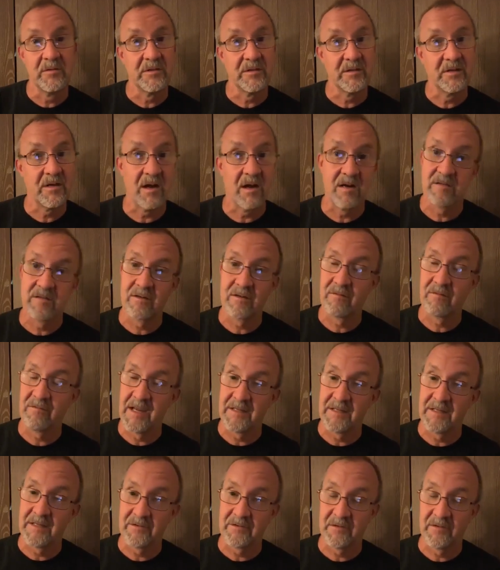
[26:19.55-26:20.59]
The cars are
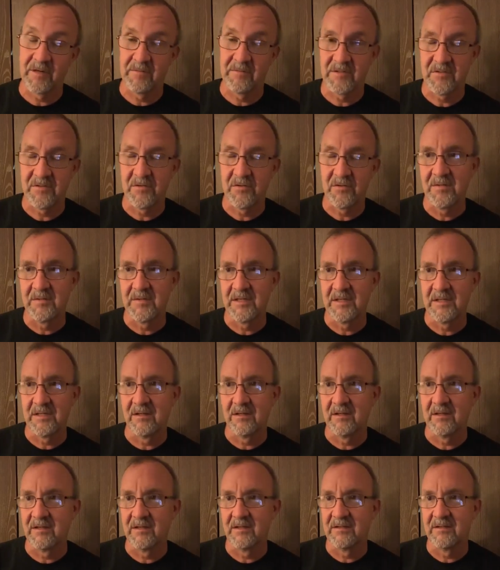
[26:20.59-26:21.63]
faster, I'm assuming.
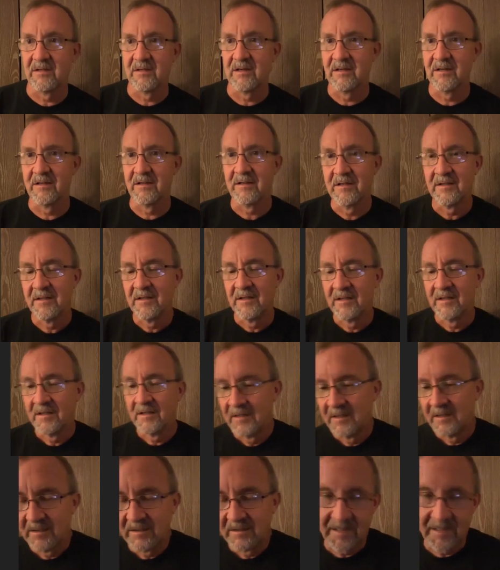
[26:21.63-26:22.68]
And
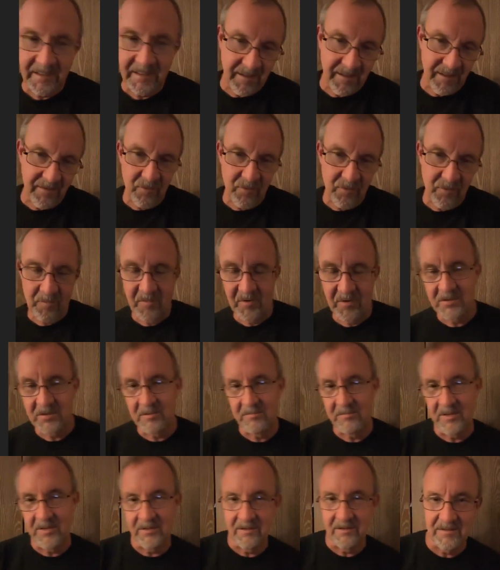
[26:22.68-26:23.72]
not that I know much
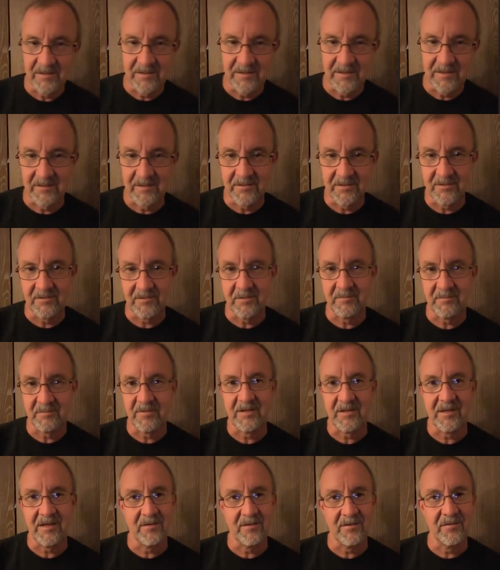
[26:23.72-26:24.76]
about this industry, but
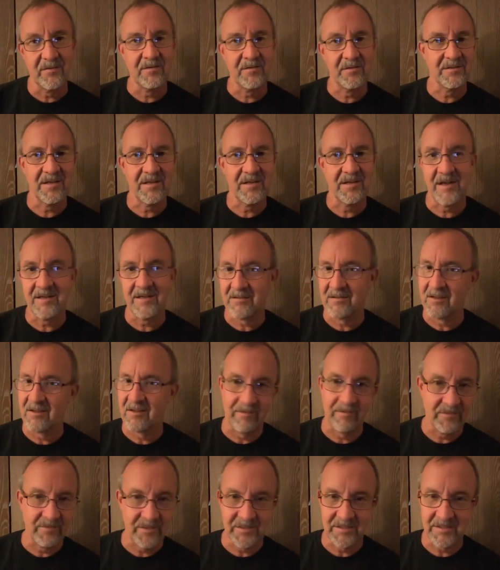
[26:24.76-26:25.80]
I know these guys
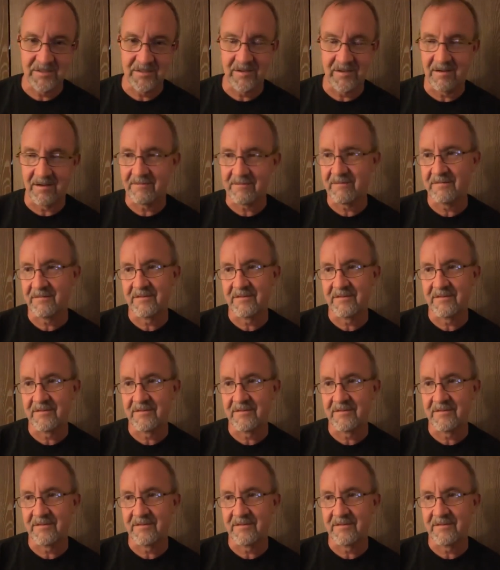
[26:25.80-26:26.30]
love this stuff.